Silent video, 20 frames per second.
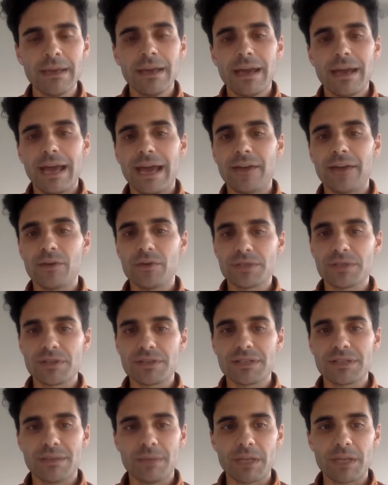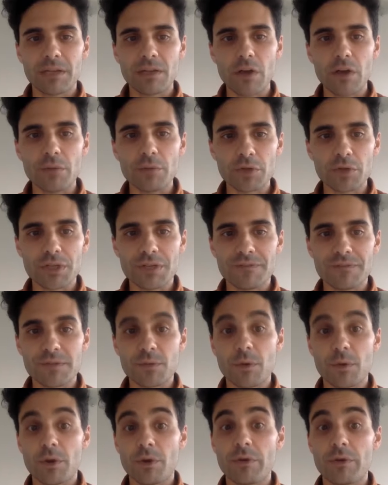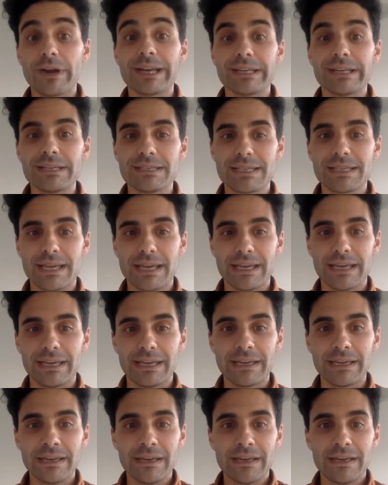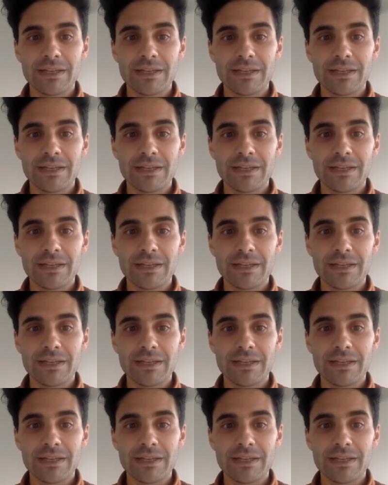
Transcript: and also some of the global shifts we're already seeing